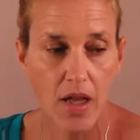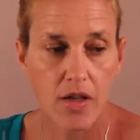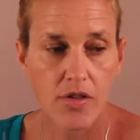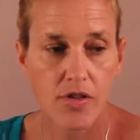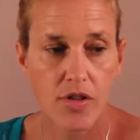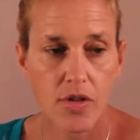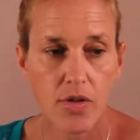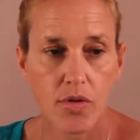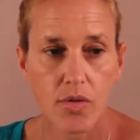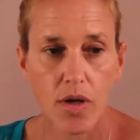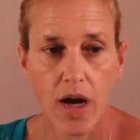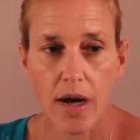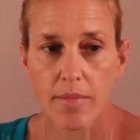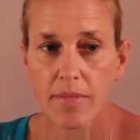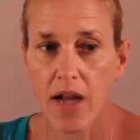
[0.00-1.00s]
So
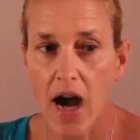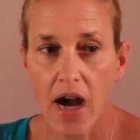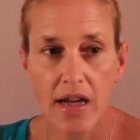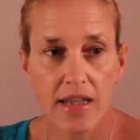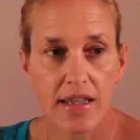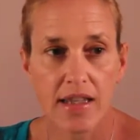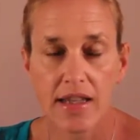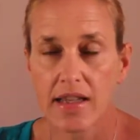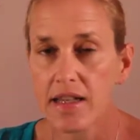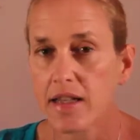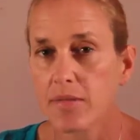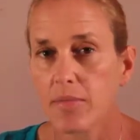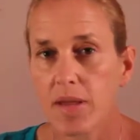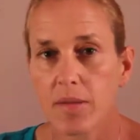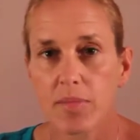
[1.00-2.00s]
I'm not
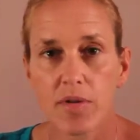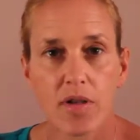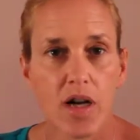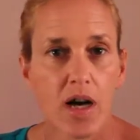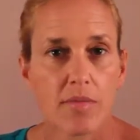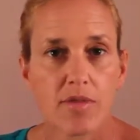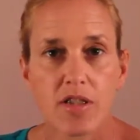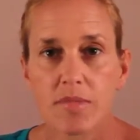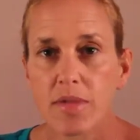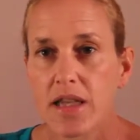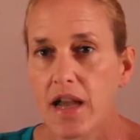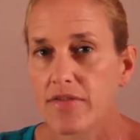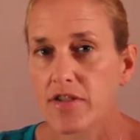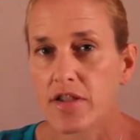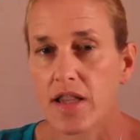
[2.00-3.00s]
kidding. People come to me
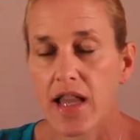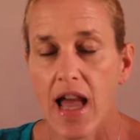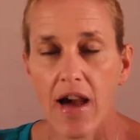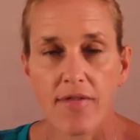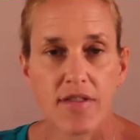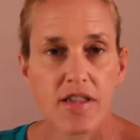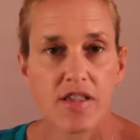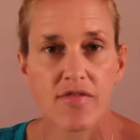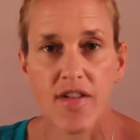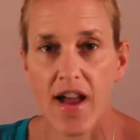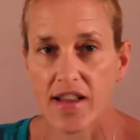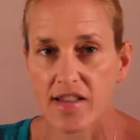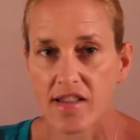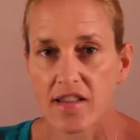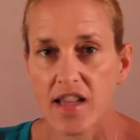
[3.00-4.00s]
after they have these
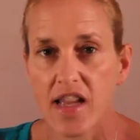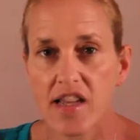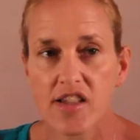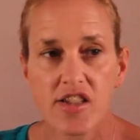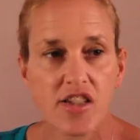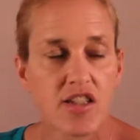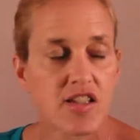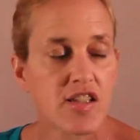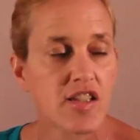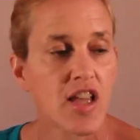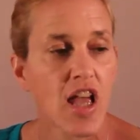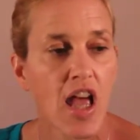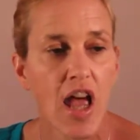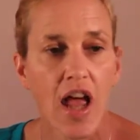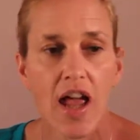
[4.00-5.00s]
vaccinations
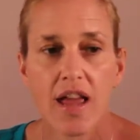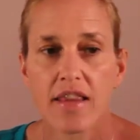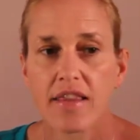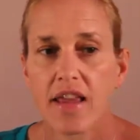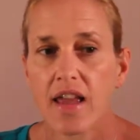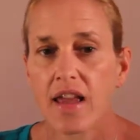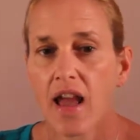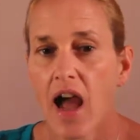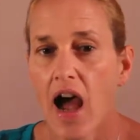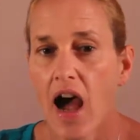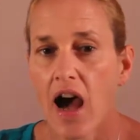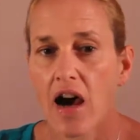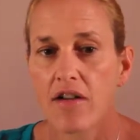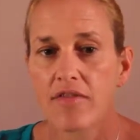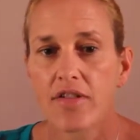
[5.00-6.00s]
and they
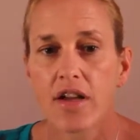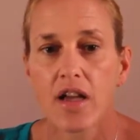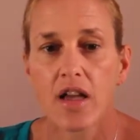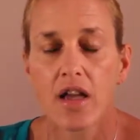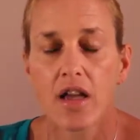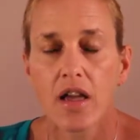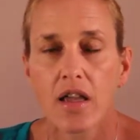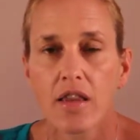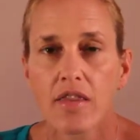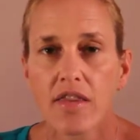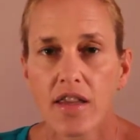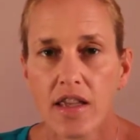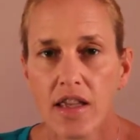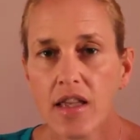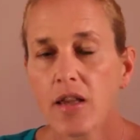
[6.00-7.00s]
have
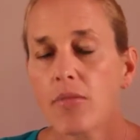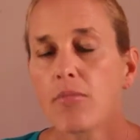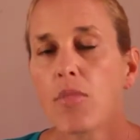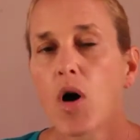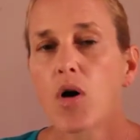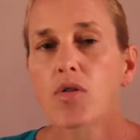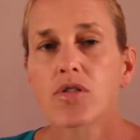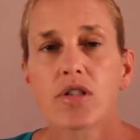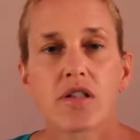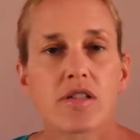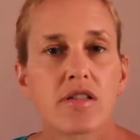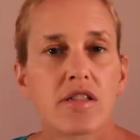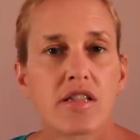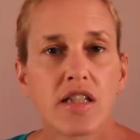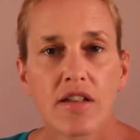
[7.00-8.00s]
the most
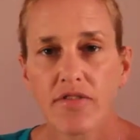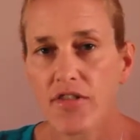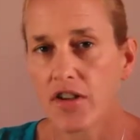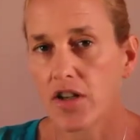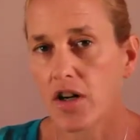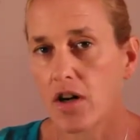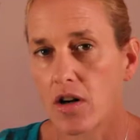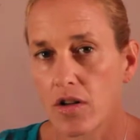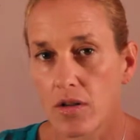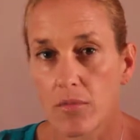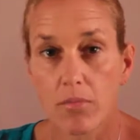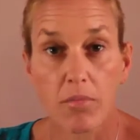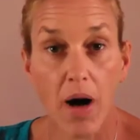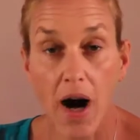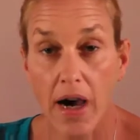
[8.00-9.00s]

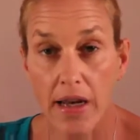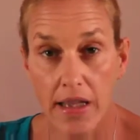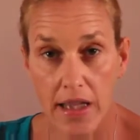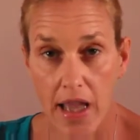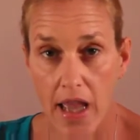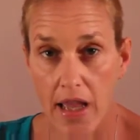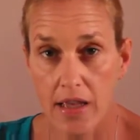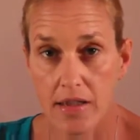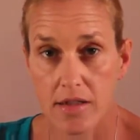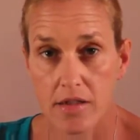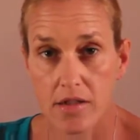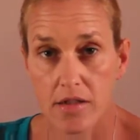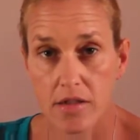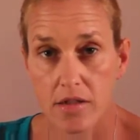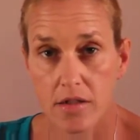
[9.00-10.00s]
difficult body
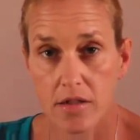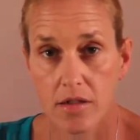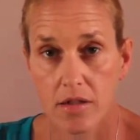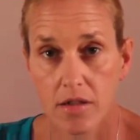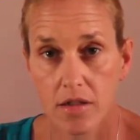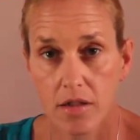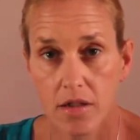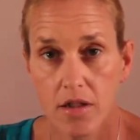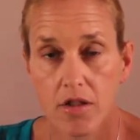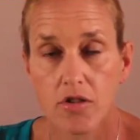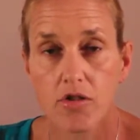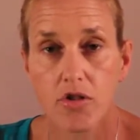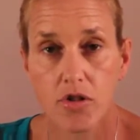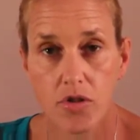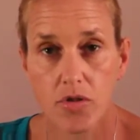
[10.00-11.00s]
aches
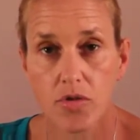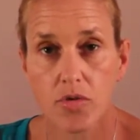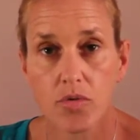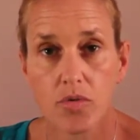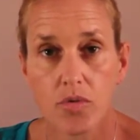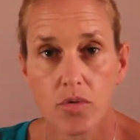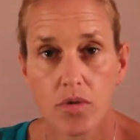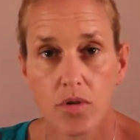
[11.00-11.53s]
to